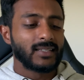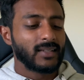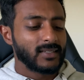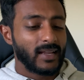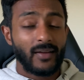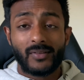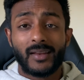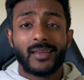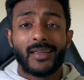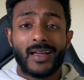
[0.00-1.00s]
It doesn't have
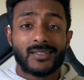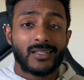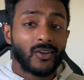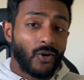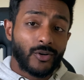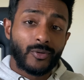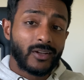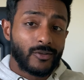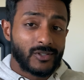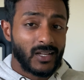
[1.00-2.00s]
any SD card readers,